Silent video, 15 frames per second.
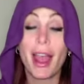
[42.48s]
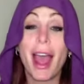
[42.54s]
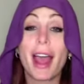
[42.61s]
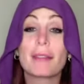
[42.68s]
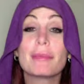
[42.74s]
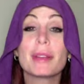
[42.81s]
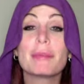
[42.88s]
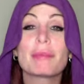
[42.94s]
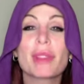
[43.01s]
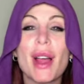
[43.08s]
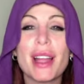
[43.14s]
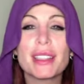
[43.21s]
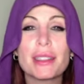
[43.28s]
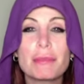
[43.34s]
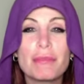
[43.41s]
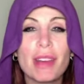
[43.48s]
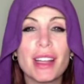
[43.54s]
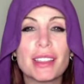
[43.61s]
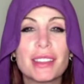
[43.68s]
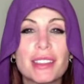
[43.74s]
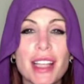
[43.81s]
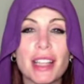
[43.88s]
I've been blinded
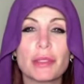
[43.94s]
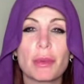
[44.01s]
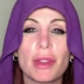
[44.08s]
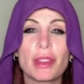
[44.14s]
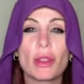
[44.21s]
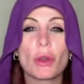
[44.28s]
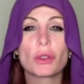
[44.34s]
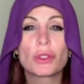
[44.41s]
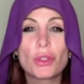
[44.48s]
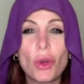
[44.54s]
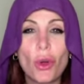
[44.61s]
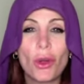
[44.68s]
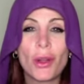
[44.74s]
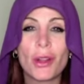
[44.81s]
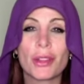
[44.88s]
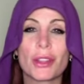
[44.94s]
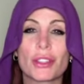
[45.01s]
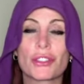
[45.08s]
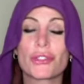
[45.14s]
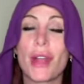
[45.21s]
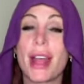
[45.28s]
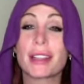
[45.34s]
by sights with no dog on
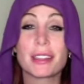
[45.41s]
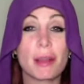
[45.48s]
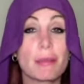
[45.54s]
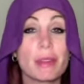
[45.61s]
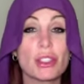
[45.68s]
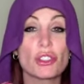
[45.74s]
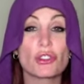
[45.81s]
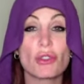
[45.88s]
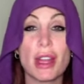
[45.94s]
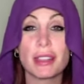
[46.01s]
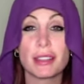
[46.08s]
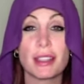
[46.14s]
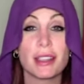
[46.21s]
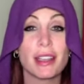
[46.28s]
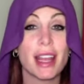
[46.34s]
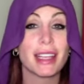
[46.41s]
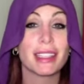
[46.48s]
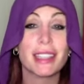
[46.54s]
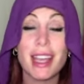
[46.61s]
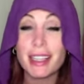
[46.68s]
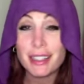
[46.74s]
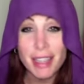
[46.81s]
the tracks. I've been stressed and I
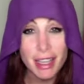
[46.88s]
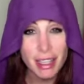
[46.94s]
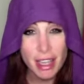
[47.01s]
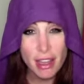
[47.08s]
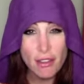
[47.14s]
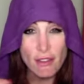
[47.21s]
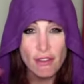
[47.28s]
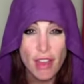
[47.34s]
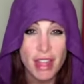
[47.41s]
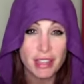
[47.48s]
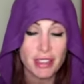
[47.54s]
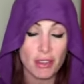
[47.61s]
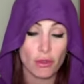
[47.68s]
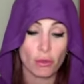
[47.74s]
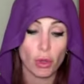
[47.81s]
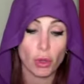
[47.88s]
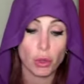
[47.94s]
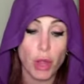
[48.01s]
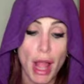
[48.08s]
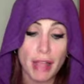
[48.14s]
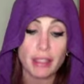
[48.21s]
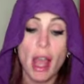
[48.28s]
guess I can vent and
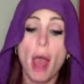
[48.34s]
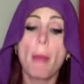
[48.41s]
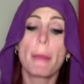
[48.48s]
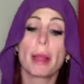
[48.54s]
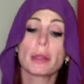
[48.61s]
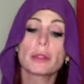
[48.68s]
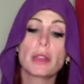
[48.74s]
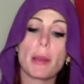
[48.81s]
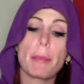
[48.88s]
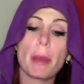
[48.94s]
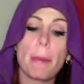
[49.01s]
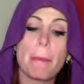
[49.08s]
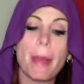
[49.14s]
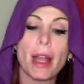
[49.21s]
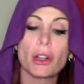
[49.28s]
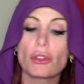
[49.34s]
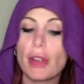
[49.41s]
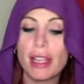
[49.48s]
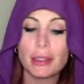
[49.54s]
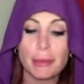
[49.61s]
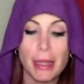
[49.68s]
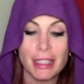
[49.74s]
relax. Built up in my
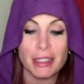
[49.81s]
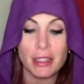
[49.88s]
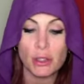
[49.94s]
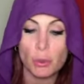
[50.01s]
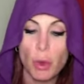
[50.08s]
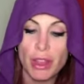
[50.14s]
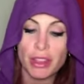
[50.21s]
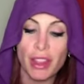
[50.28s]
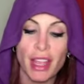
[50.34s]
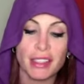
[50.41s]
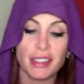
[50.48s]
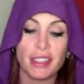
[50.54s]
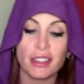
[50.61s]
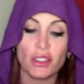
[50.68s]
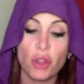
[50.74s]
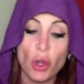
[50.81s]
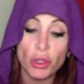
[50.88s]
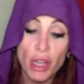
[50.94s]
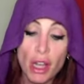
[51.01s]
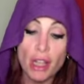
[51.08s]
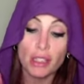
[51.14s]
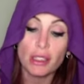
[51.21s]
grass lessons with lessons
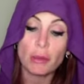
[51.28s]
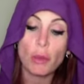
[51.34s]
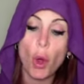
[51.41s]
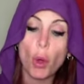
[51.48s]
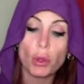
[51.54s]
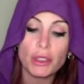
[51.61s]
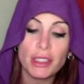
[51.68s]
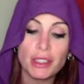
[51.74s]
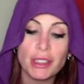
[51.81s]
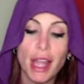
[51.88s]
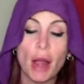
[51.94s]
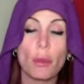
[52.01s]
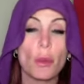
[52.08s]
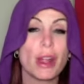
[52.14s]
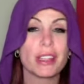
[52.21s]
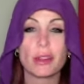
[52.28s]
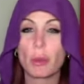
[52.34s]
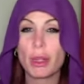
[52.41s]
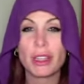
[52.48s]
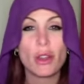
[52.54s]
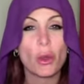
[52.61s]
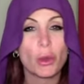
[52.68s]
learned. Cause I'm holding down with
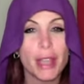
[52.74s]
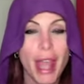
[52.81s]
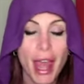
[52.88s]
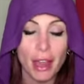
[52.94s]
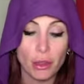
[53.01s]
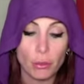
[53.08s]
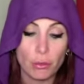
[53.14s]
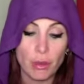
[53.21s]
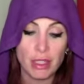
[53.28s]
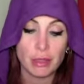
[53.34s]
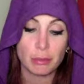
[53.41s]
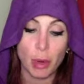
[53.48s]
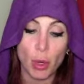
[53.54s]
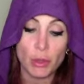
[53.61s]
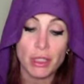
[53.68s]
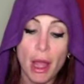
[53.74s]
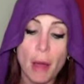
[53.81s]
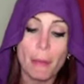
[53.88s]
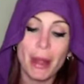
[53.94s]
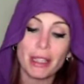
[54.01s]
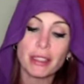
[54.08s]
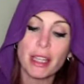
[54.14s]
no calories burned.
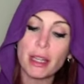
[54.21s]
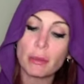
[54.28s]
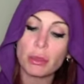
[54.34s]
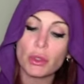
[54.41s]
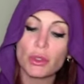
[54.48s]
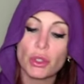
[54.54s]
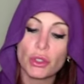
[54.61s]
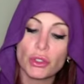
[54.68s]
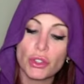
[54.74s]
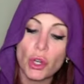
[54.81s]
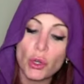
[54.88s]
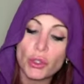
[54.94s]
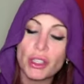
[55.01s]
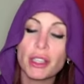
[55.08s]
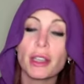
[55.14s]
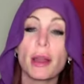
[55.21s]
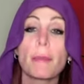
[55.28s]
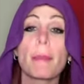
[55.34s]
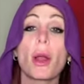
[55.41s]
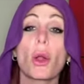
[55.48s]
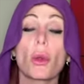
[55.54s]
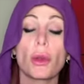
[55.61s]
My tables are turned and
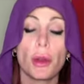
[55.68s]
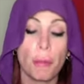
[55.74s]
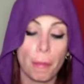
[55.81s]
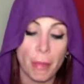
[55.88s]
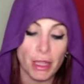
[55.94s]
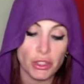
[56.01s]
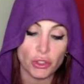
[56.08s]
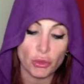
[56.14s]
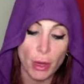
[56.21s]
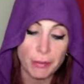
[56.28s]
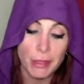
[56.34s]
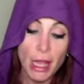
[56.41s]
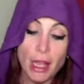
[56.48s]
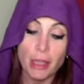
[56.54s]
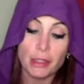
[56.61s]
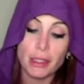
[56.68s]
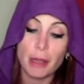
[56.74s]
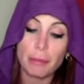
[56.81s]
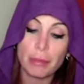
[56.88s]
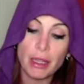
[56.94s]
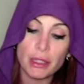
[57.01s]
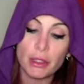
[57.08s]
I'm earning my stripes. Cause
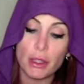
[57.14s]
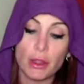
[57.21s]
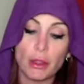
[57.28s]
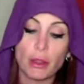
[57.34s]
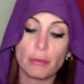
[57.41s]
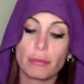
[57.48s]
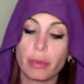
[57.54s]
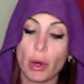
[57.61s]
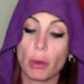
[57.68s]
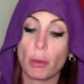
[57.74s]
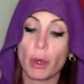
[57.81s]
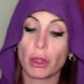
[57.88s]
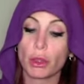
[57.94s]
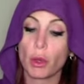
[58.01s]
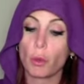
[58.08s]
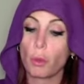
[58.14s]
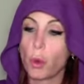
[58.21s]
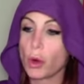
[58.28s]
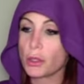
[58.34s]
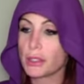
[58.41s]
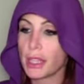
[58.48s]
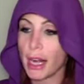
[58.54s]
I've been to the burn with the
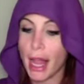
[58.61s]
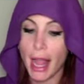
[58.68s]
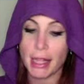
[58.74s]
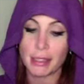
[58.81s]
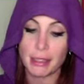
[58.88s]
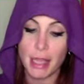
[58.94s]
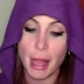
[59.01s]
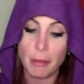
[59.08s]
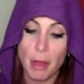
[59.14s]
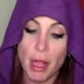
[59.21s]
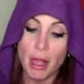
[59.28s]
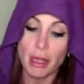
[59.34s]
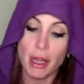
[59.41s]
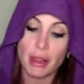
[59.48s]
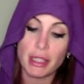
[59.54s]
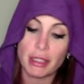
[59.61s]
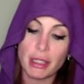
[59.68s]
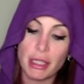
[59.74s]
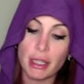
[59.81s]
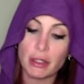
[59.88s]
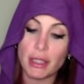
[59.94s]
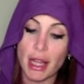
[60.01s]
words that I type. Now these
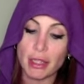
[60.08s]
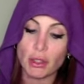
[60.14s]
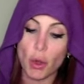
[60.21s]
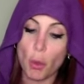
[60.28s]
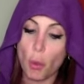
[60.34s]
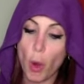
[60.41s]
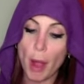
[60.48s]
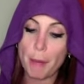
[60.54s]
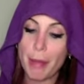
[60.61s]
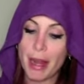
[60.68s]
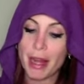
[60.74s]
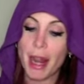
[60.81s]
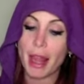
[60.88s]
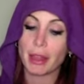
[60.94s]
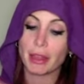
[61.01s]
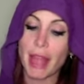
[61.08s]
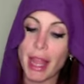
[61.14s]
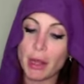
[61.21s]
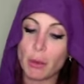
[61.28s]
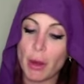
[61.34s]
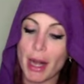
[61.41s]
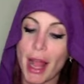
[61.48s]
tears I don't wipe and I
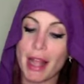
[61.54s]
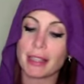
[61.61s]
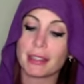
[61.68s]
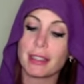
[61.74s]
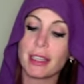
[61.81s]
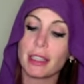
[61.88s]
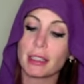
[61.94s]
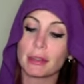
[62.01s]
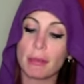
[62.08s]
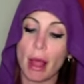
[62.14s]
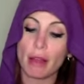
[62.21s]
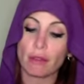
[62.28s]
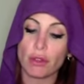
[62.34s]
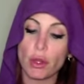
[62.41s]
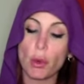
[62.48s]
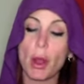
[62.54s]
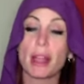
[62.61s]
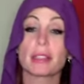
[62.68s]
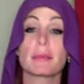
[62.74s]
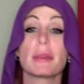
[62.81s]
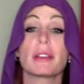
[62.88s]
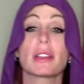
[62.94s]
like what I see. Cause my view
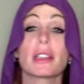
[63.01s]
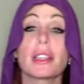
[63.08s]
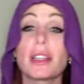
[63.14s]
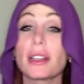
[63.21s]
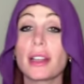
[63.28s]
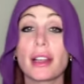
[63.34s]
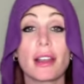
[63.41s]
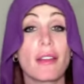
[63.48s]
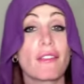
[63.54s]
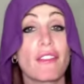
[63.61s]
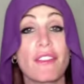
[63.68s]
has been cleared and I'm